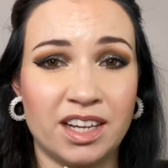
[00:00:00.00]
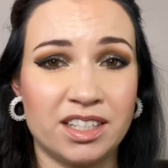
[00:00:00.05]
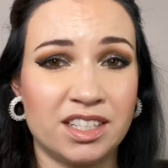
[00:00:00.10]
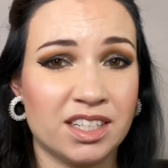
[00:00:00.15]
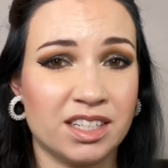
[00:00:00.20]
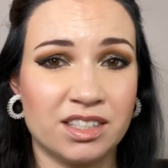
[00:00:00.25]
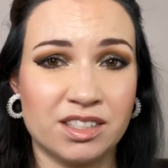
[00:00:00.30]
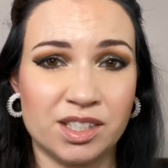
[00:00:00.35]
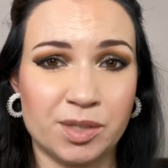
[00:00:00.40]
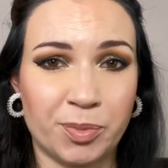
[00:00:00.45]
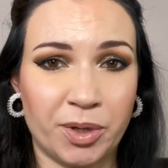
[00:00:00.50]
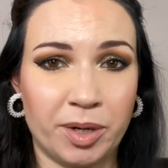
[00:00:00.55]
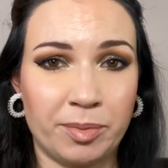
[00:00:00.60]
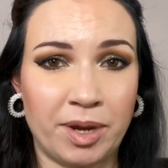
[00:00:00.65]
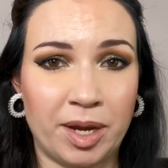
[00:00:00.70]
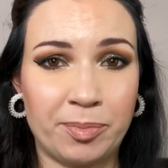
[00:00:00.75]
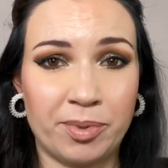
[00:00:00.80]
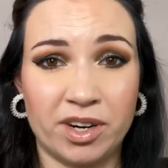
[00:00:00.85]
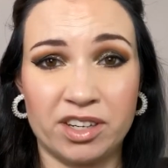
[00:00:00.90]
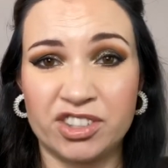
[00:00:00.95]
didn't spray
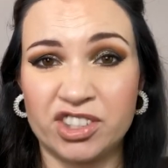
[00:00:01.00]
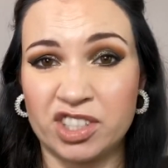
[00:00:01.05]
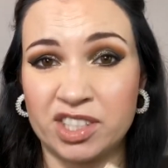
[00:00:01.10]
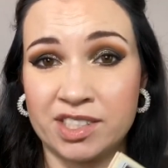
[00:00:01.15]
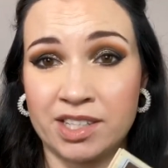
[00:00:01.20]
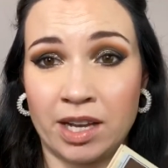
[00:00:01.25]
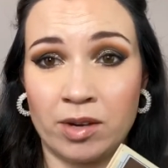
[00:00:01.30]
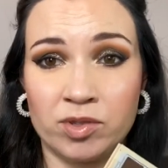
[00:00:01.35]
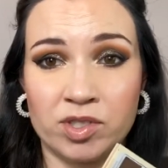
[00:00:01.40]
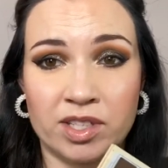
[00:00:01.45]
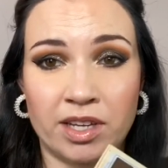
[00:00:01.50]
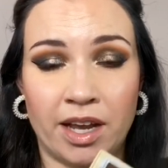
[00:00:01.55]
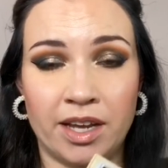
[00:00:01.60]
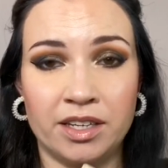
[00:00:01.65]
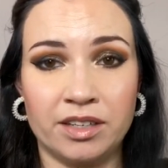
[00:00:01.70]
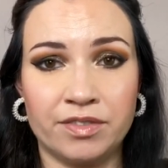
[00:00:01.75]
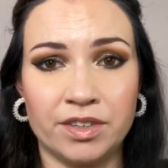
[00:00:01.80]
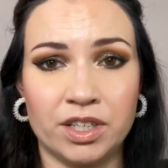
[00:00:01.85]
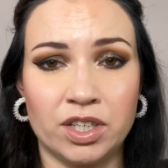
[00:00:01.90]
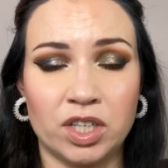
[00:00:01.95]
my brush because I was
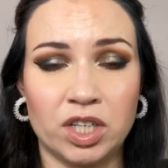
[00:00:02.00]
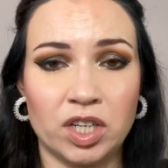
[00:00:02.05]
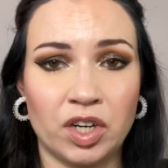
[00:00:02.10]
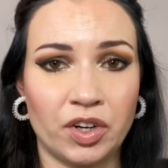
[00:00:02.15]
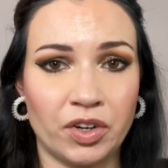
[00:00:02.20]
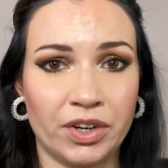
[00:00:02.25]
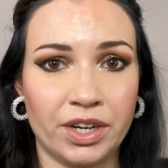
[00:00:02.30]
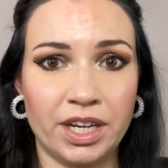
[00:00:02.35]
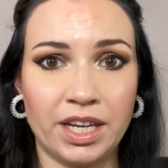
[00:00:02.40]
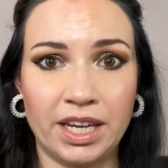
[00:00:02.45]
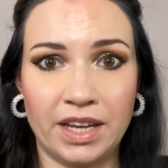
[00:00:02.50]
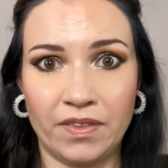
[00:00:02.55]
kind of in a hurry.